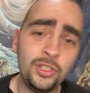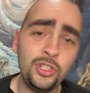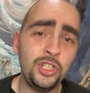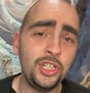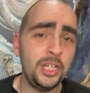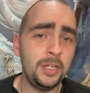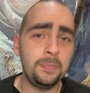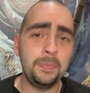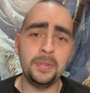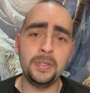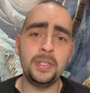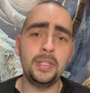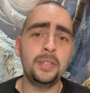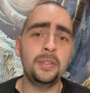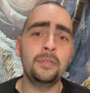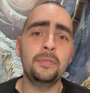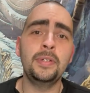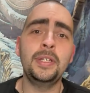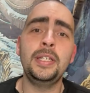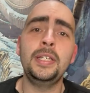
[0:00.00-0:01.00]
cheaper than
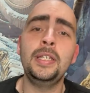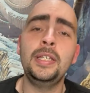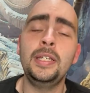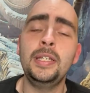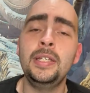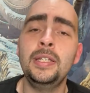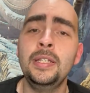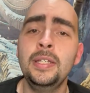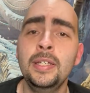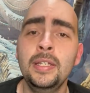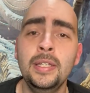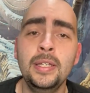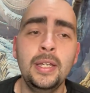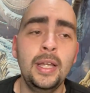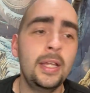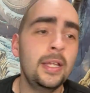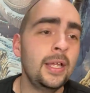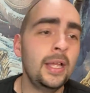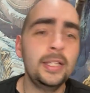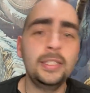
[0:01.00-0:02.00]
3D.
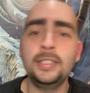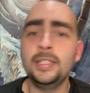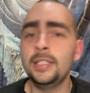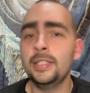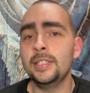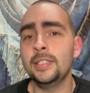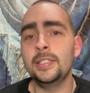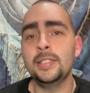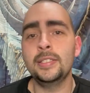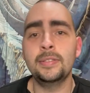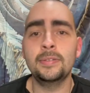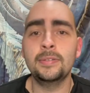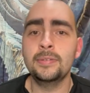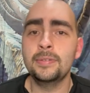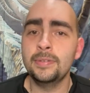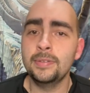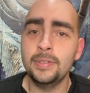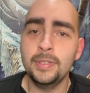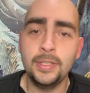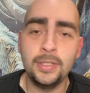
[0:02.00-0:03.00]
I said this
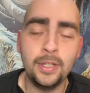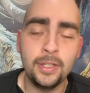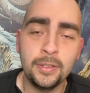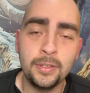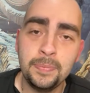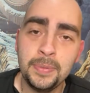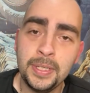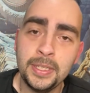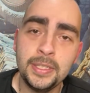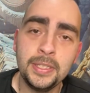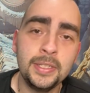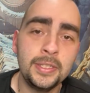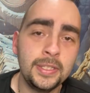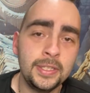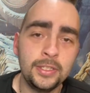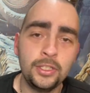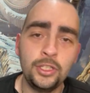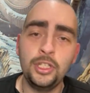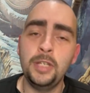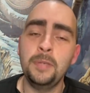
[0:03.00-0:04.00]
in other places.
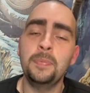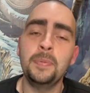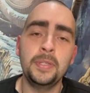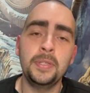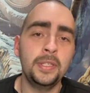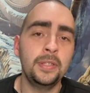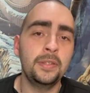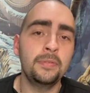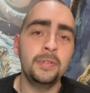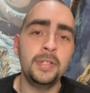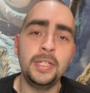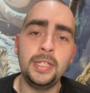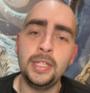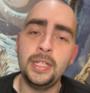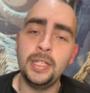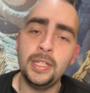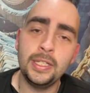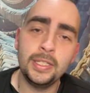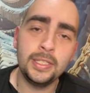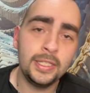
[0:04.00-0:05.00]
It's cheaper than
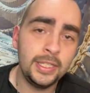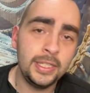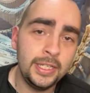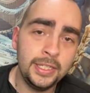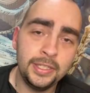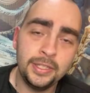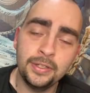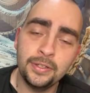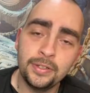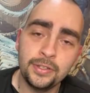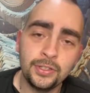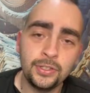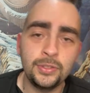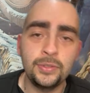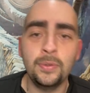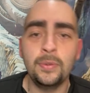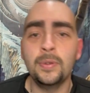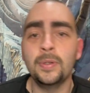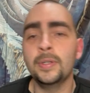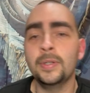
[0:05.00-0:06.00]
3D. It's easier to
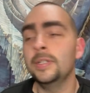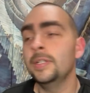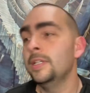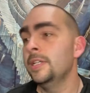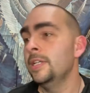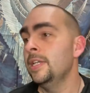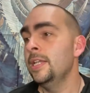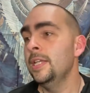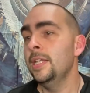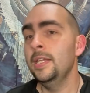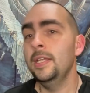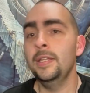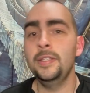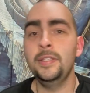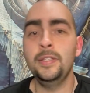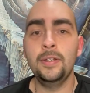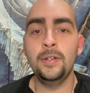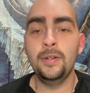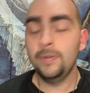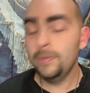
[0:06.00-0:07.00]
store.
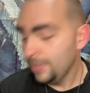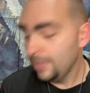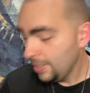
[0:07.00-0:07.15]
You know,